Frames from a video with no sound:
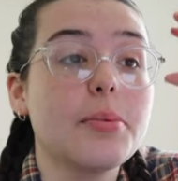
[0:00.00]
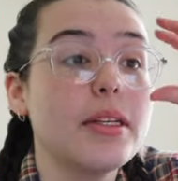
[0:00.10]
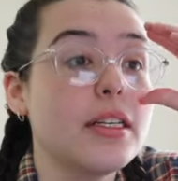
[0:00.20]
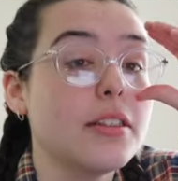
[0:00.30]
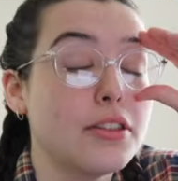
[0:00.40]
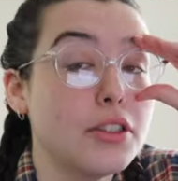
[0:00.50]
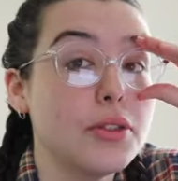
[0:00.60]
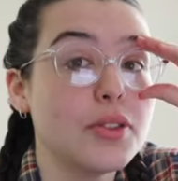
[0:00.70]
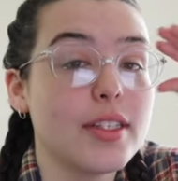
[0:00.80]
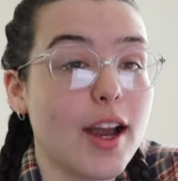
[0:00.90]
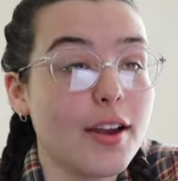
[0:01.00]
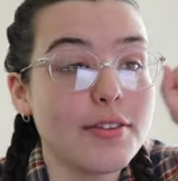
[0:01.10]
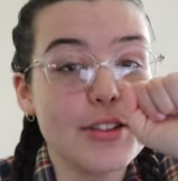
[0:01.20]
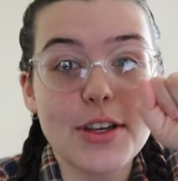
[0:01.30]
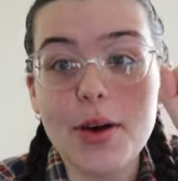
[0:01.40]
and do stuff.
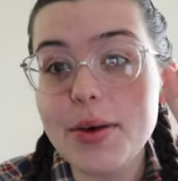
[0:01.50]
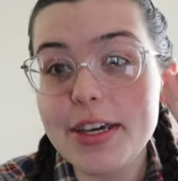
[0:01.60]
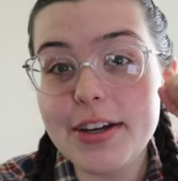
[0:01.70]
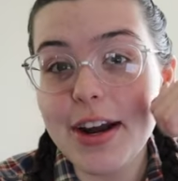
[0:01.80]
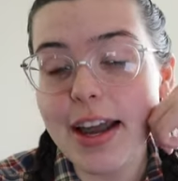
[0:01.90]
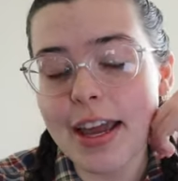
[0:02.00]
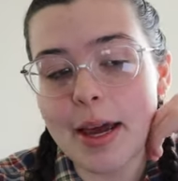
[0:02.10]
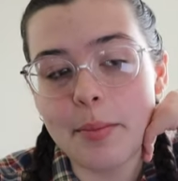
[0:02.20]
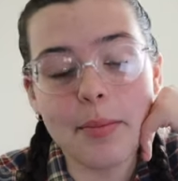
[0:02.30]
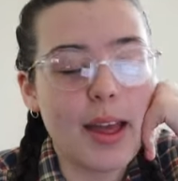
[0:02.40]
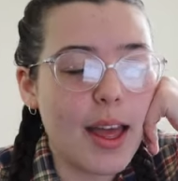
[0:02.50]
So here I am.